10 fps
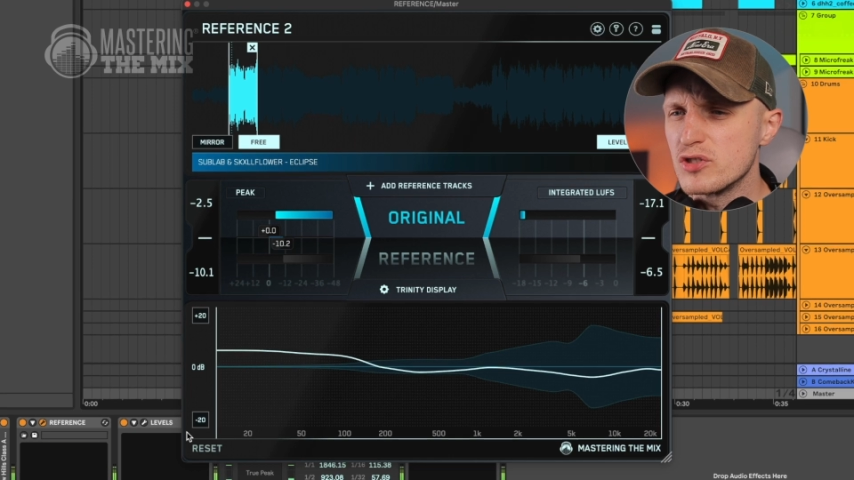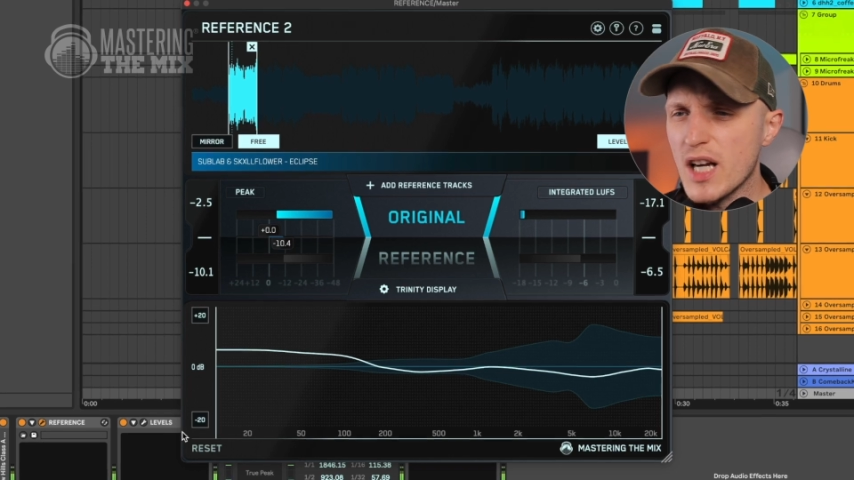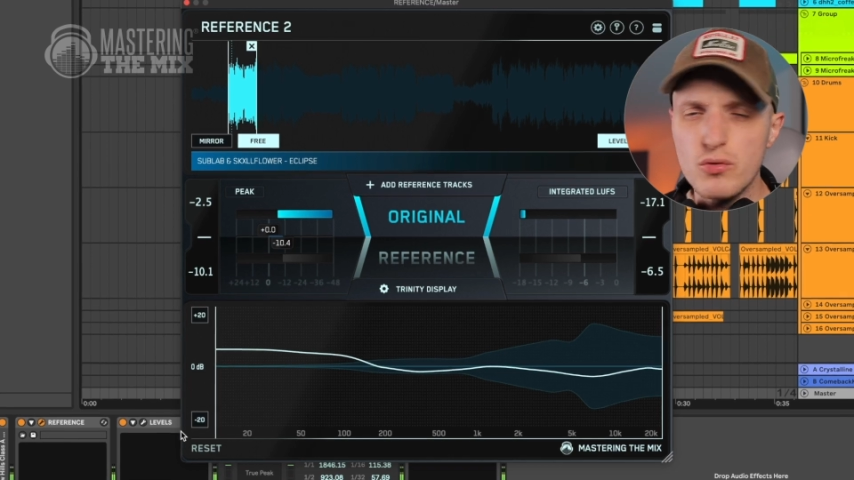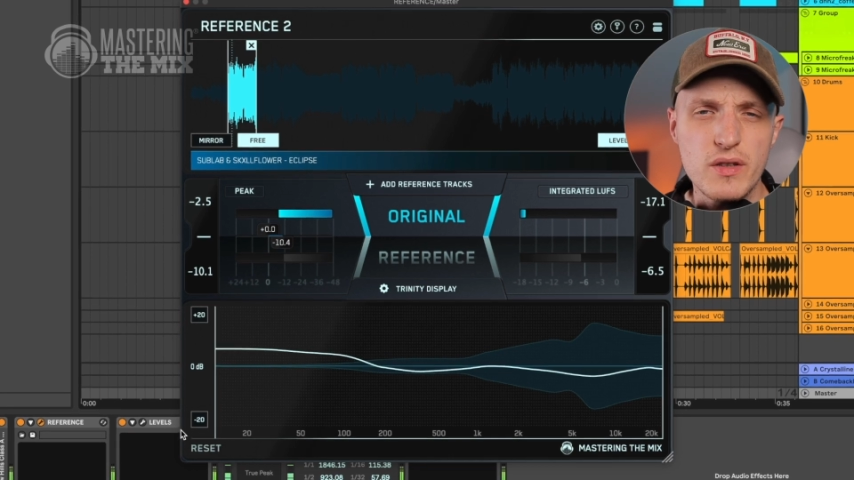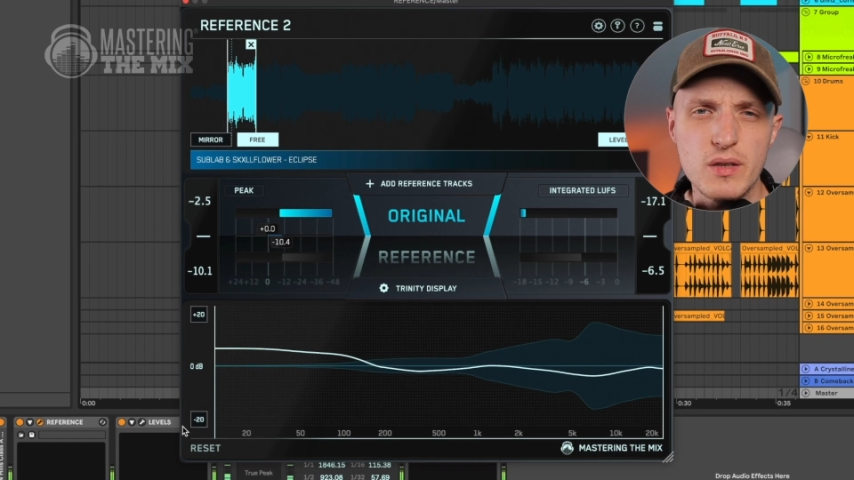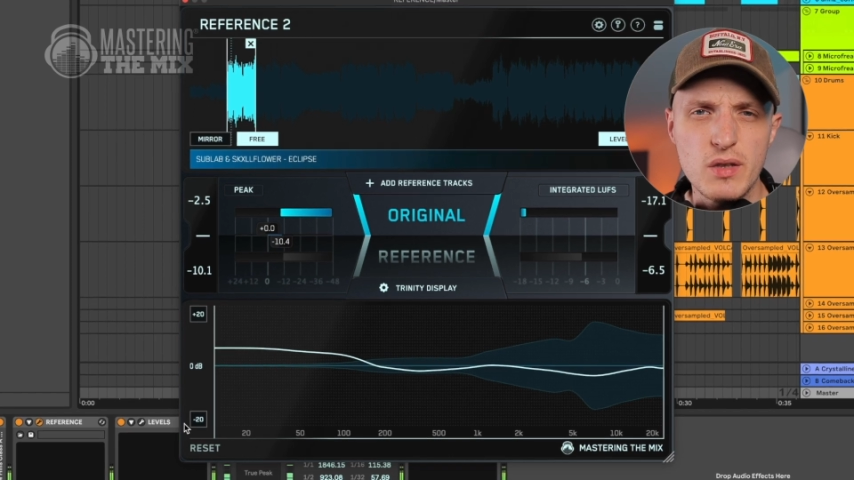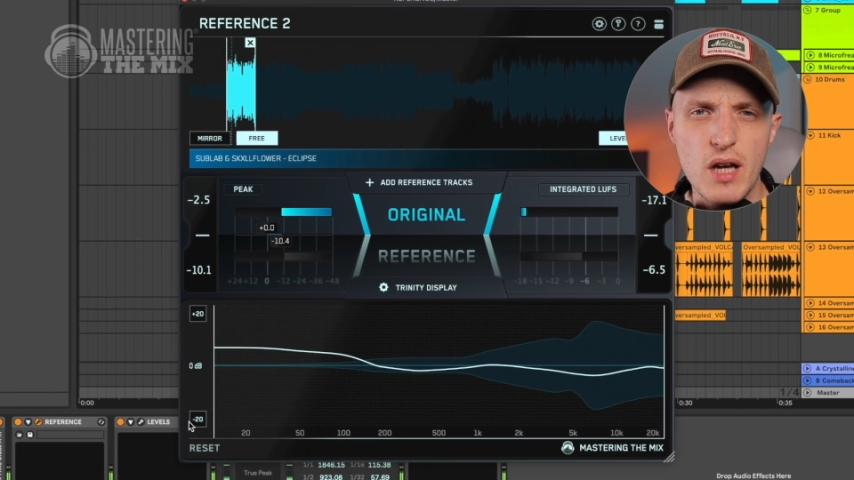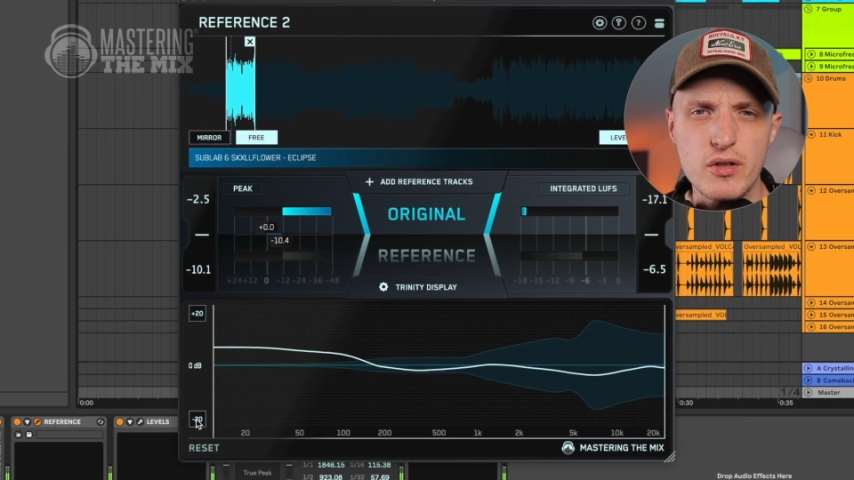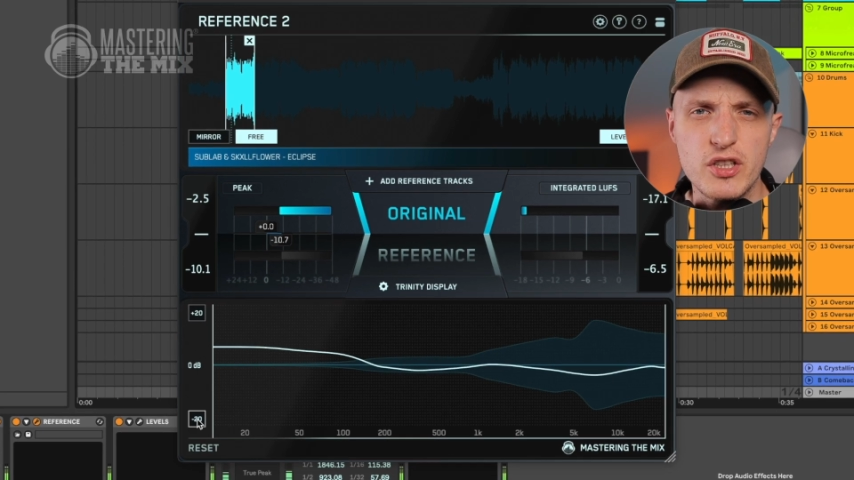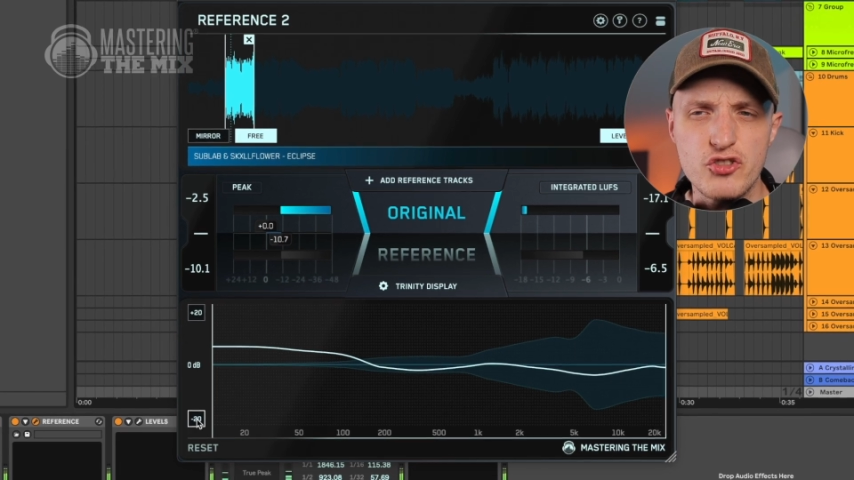genre
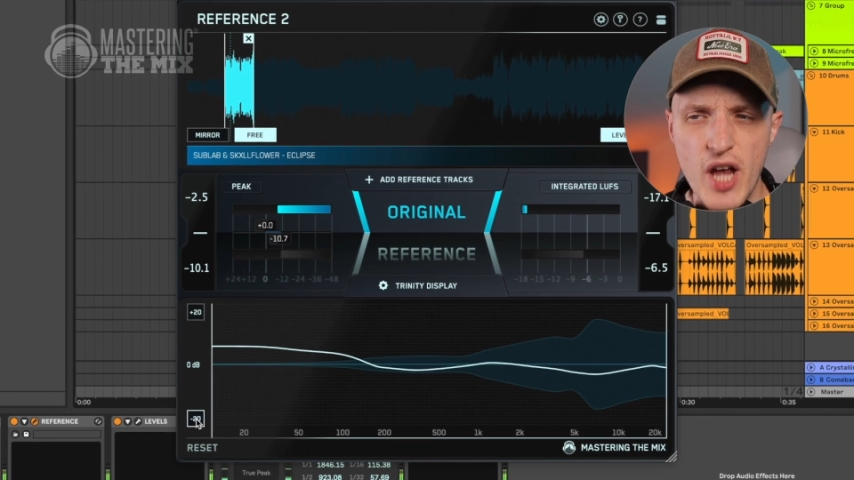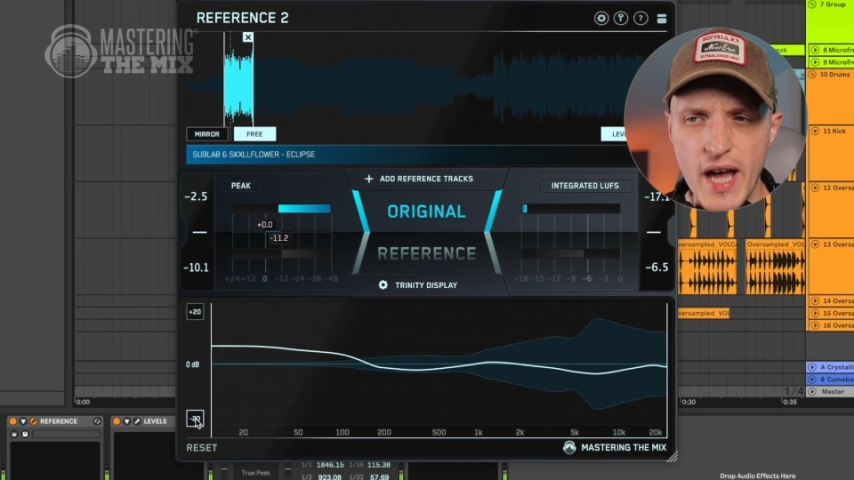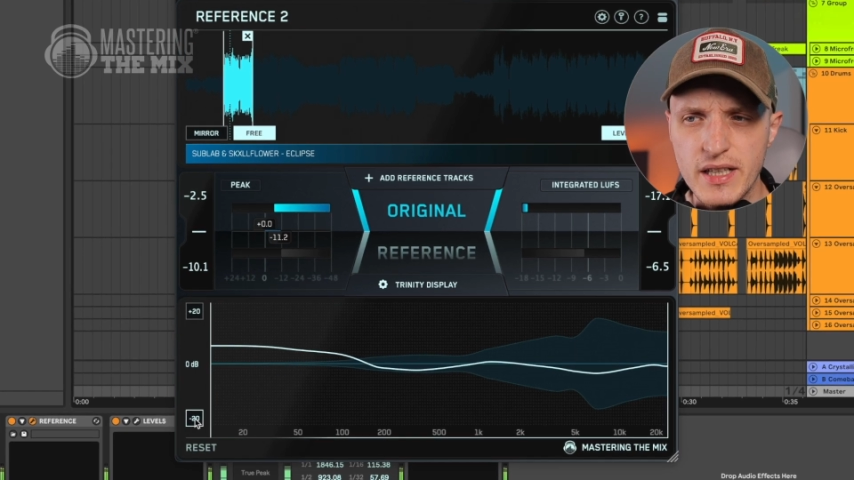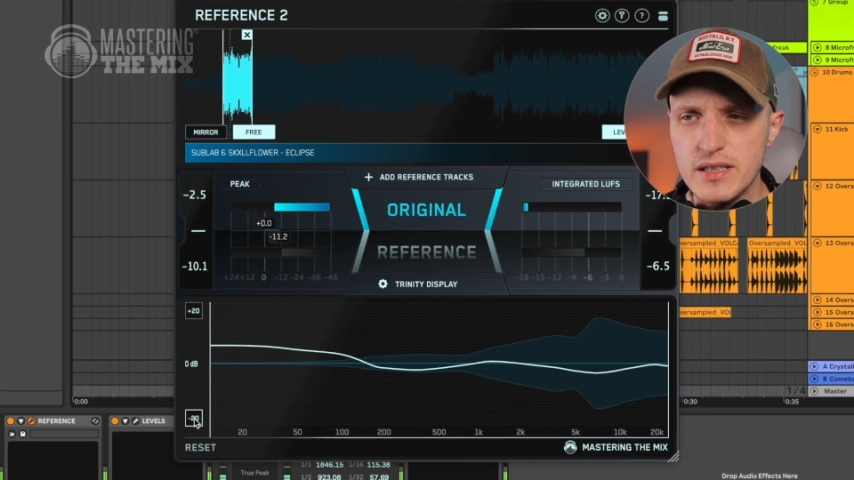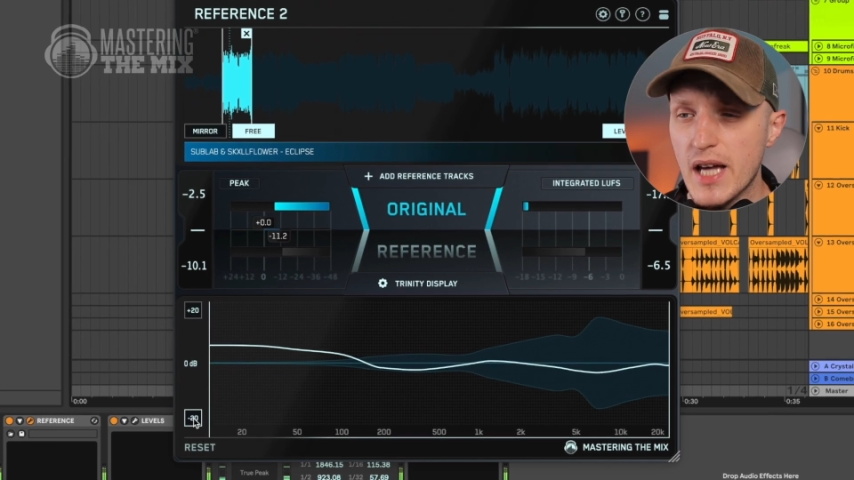similarity check,